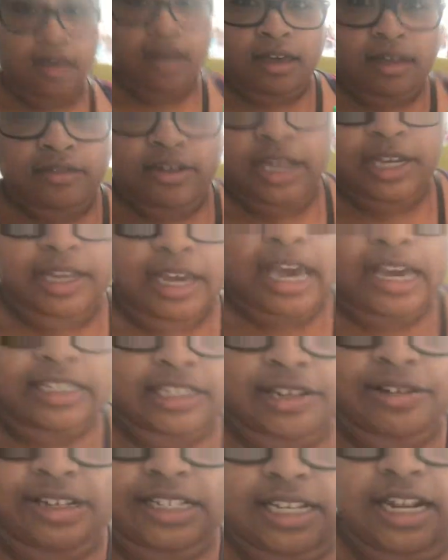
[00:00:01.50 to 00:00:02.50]
Alright you
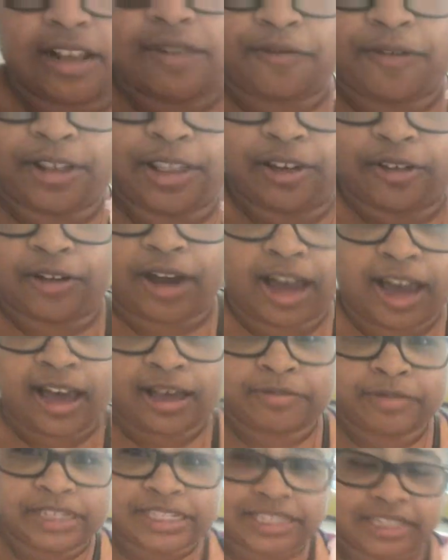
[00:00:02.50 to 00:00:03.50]
guys, so I did it for the
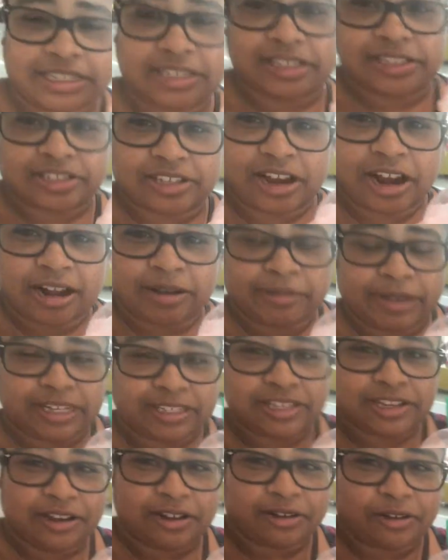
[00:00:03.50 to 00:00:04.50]
gram. This is the
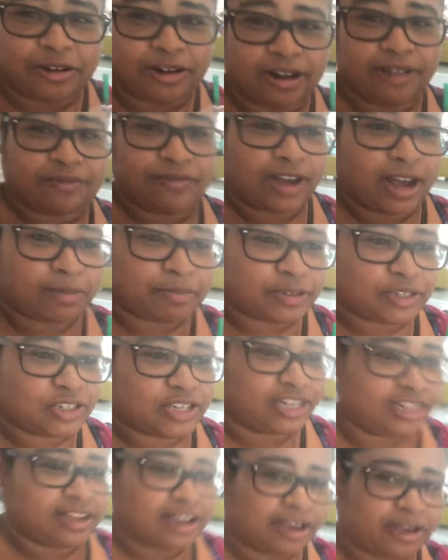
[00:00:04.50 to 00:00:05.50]
Starbucks Unicorn
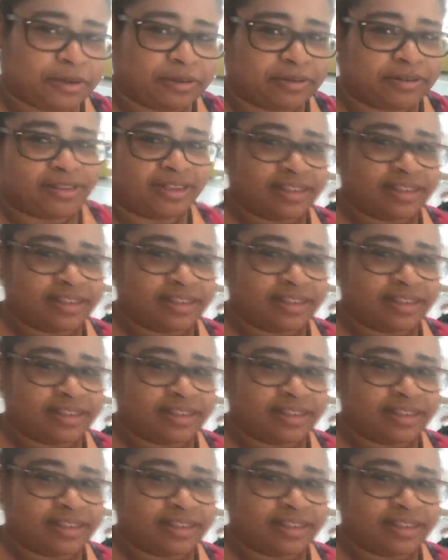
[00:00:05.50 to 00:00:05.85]
Frappuccino.